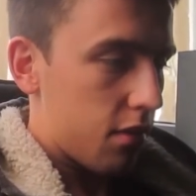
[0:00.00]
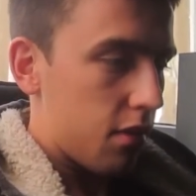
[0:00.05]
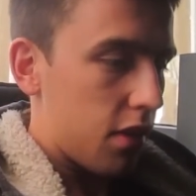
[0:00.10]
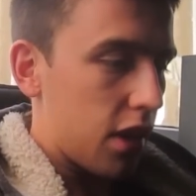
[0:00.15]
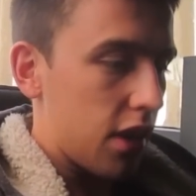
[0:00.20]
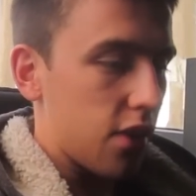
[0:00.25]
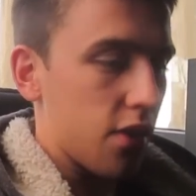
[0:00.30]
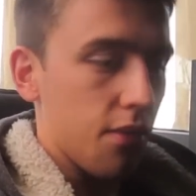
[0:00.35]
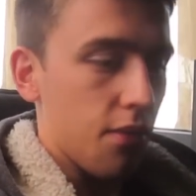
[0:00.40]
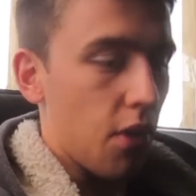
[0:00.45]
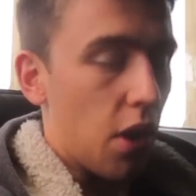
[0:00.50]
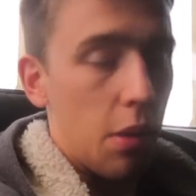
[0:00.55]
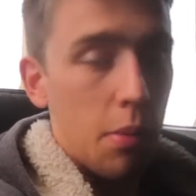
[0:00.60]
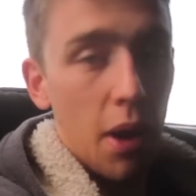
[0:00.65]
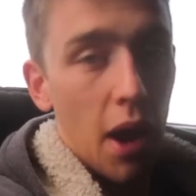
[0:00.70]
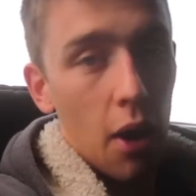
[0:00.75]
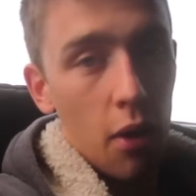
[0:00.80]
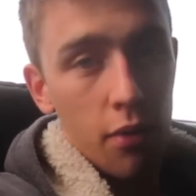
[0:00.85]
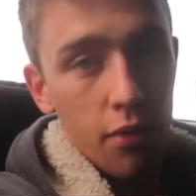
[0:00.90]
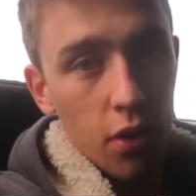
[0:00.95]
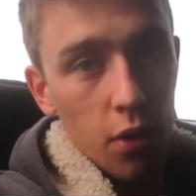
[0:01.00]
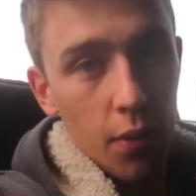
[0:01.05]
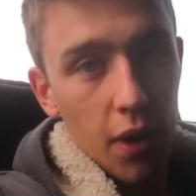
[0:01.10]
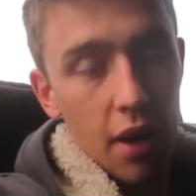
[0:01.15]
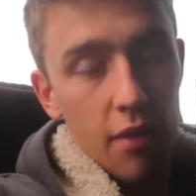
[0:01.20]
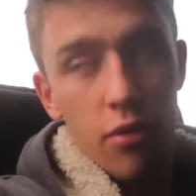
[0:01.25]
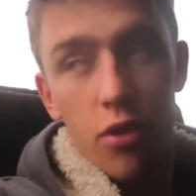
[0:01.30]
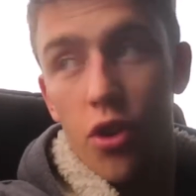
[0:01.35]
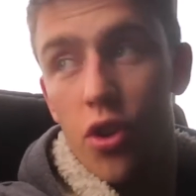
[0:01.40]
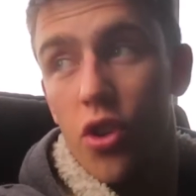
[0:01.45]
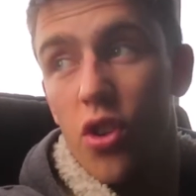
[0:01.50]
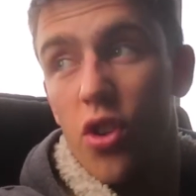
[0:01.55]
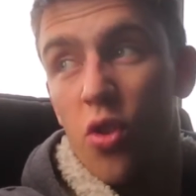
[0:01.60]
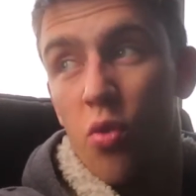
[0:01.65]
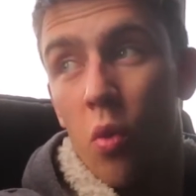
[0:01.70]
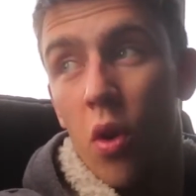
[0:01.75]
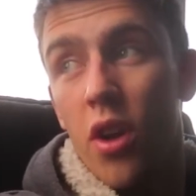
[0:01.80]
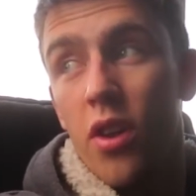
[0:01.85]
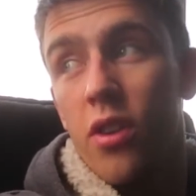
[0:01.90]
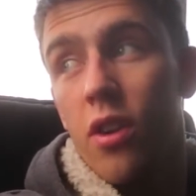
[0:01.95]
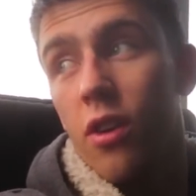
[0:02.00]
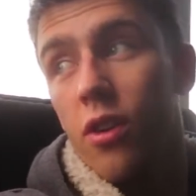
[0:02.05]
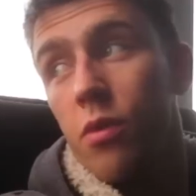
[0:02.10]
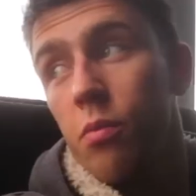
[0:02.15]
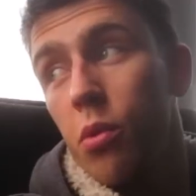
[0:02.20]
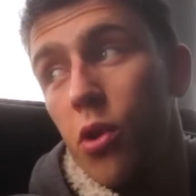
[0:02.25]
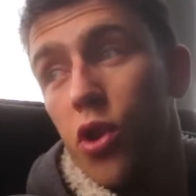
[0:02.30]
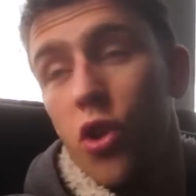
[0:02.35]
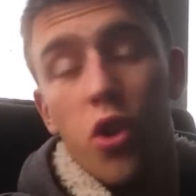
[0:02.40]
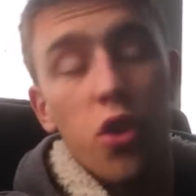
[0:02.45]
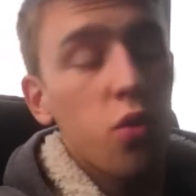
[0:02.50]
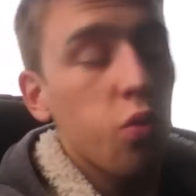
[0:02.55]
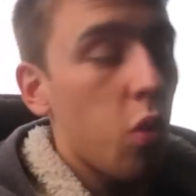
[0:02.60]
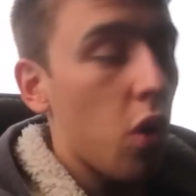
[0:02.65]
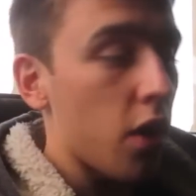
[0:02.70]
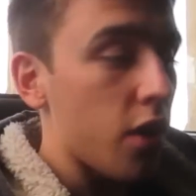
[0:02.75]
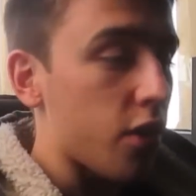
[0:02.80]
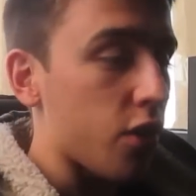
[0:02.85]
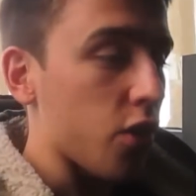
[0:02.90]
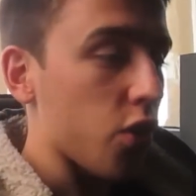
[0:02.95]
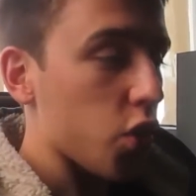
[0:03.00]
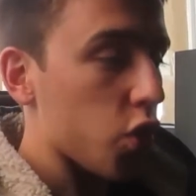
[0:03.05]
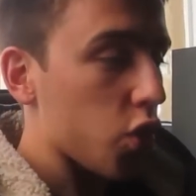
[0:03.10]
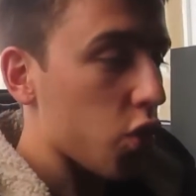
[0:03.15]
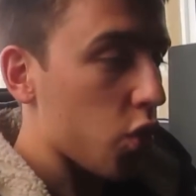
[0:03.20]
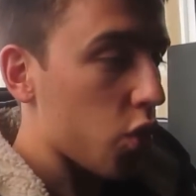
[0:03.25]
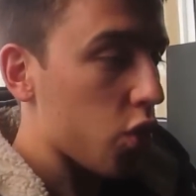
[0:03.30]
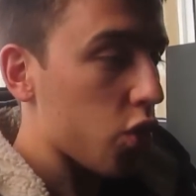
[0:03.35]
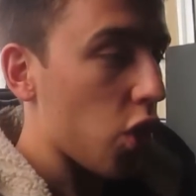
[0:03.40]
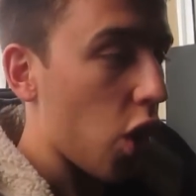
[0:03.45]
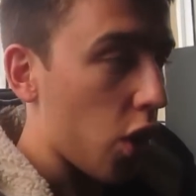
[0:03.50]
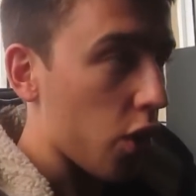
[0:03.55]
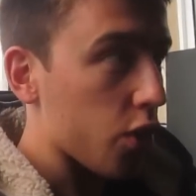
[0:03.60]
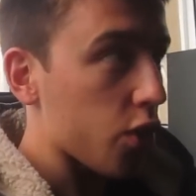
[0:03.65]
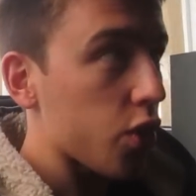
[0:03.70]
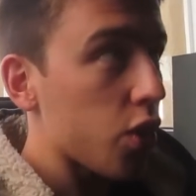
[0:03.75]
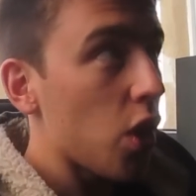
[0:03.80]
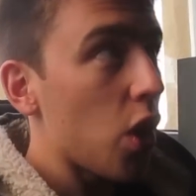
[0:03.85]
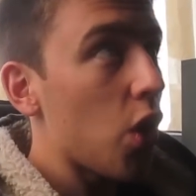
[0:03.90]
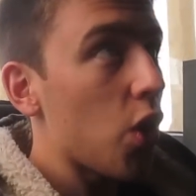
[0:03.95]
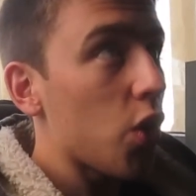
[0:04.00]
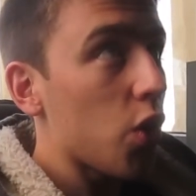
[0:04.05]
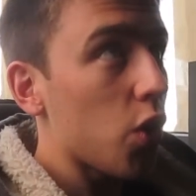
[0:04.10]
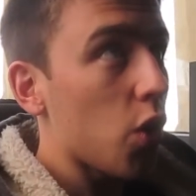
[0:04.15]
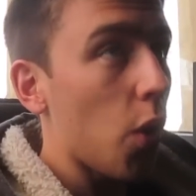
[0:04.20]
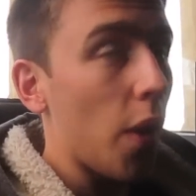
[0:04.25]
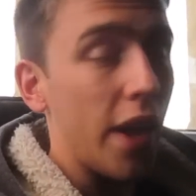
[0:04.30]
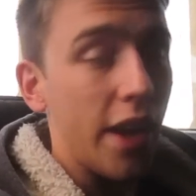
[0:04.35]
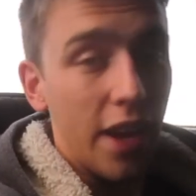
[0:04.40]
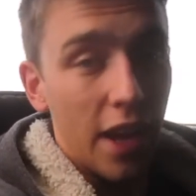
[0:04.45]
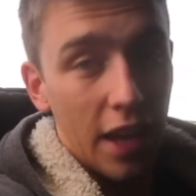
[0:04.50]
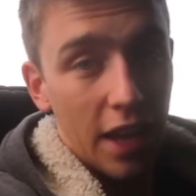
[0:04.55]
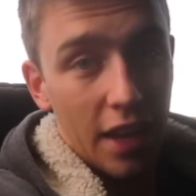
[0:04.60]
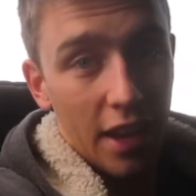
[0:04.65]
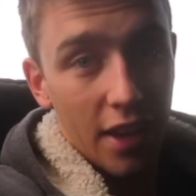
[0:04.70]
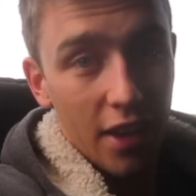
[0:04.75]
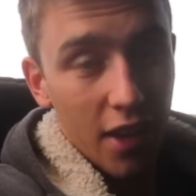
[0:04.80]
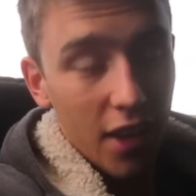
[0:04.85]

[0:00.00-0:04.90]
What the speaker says: isn't very powerful or whatever, and just does Word docs. But does Word docs quickly.